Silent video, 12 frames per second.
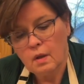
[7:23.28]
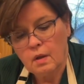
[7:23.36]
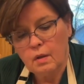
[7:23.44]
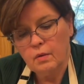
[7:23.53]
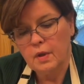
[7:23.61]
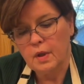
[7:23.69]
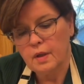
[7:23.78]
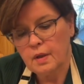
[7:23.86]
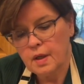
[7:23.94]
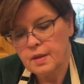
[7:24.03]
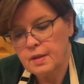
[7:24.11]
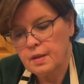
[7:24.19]
Okay,
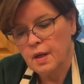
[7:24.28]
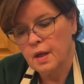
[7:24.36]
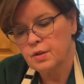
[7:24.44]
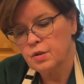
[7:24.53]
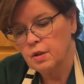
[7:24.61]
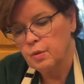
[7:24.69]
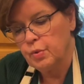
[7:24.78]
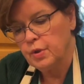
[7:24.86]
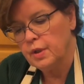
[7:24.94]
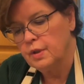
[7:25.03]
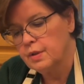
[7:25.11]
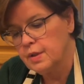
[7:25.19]
that's actually a
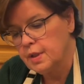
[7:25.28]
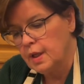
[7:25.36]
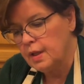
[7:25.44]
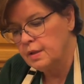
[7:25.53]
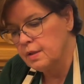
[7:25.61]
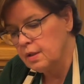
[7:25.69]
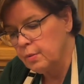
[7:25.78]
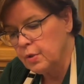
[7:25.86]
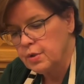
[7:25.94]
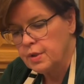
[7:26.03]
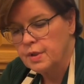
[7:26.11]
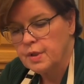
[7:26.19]
pretty good size. It's
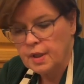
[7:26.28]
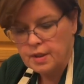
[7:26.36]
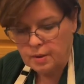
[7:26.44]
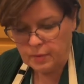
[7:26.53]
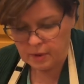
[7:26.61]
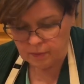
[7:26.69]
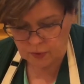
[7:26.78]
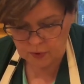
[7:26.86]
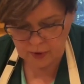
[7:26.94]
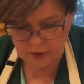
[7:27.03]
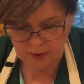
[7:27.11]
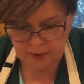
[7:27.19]
almost the size of my
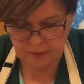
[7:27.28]
board.